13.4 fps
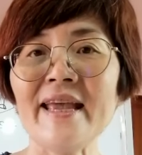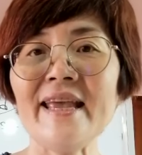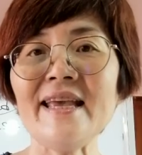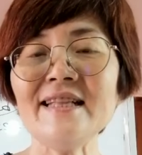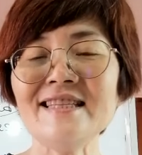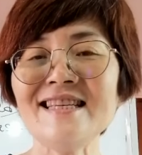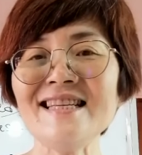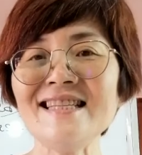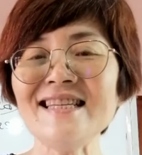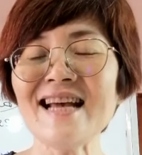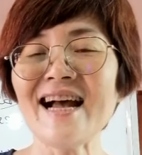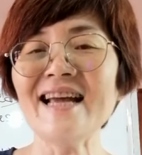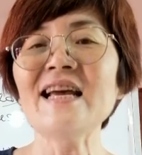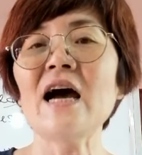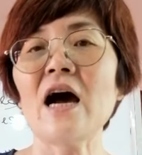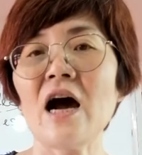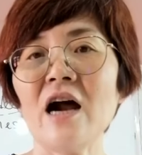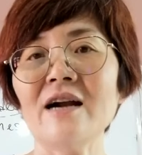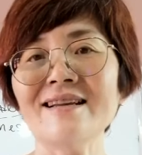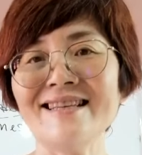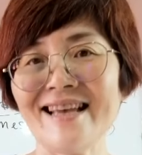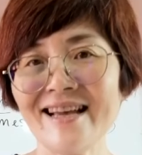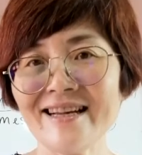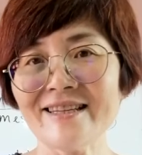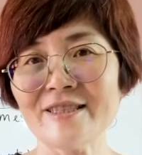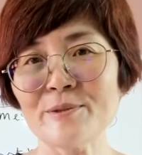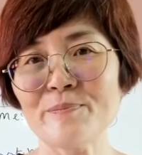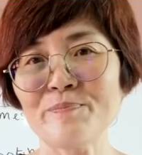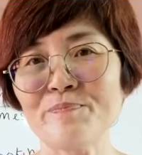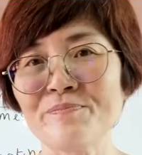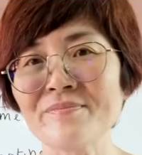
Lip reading: A-T-T-I-R-E-S.